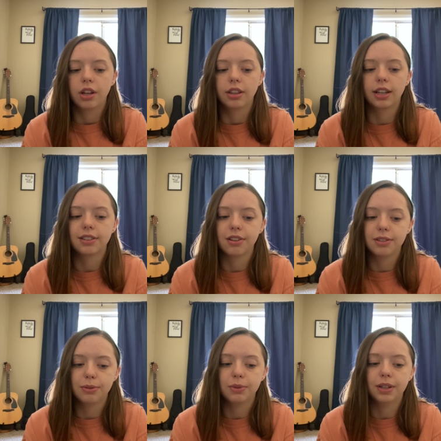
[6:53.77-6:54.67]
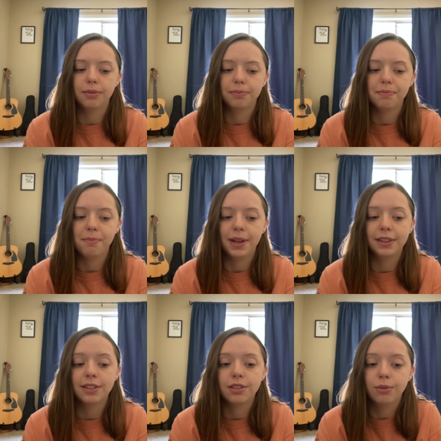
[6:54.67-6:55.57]
that's also what made
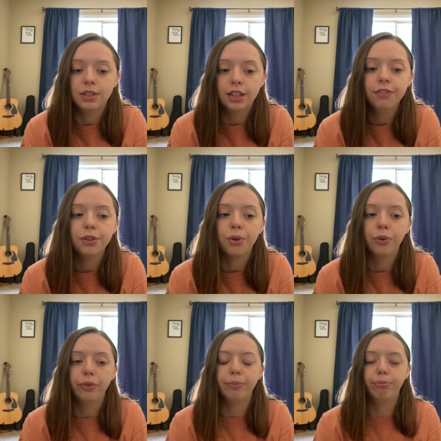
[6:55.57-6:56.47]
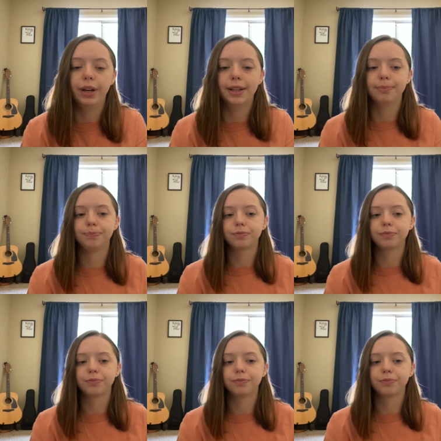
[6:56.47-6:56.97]
this so difficult, but